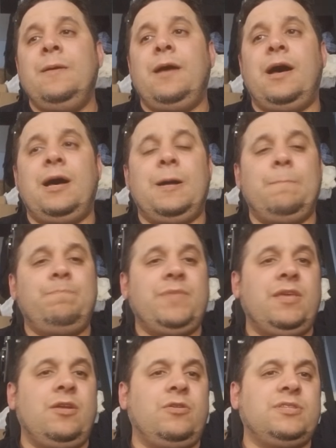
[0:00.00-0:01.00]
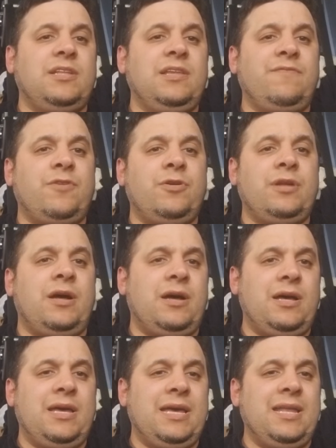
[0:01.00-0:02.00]
um, you know, delivered
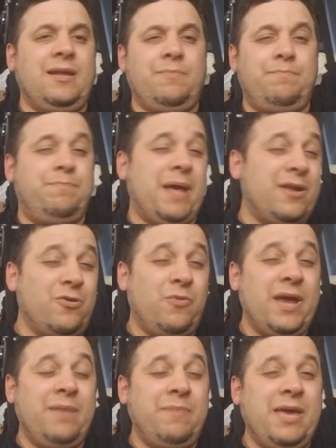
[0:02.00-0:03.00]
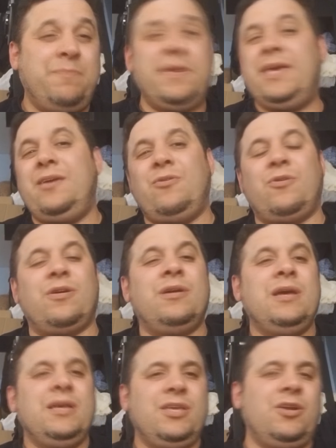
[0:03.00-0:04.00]
in a better way maybe, or,
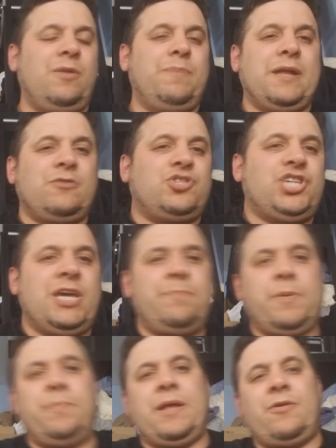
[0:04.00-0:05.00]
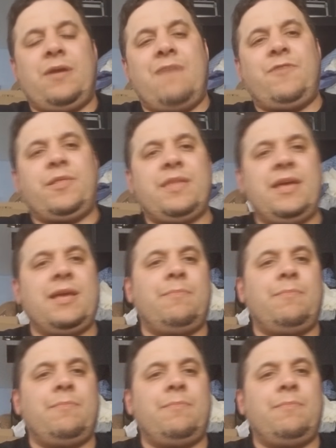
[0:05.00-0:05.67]
you know, a better chip a better everything.